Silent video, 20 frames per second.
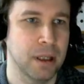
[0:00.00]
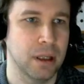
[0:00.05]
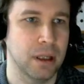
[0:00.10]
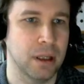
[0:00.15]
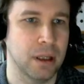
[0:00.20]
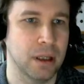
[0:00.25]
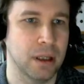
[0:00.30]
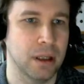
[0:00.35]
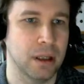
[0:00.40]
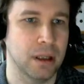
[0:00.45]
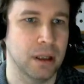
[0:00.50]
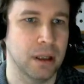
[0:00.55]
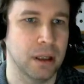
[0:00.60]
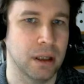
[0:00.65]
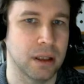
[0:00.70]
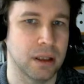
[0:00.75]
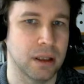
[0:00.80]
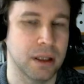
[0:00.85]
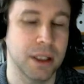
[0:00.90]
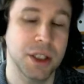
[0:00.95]

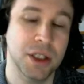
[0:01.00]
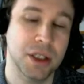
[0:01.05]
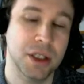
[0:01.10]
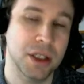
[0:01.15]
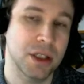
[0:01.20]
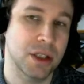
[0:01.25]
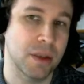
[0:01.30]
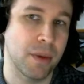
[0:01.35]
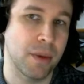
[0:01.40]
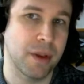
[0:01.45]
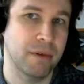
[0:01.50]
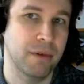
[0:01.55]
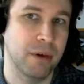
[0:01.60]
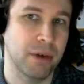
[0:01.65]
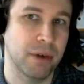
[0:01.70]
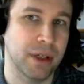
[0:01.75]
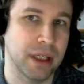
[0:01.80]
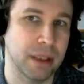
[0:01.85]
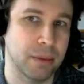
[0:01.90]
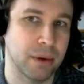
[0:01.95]
And this is something
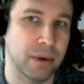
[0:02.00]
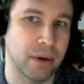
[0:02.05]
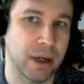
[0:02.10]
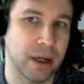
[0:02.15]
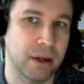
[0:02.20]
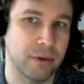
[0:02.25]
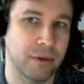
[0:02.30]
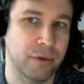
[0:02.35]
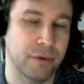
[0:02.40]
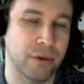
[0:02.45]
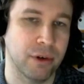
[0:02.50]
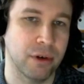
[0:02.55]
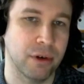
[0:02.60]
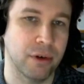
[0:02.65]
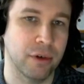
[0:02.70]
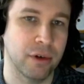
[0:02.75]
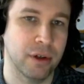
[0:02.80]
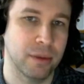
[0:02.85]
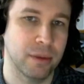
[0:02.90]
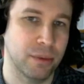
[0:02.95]
we'll keep around for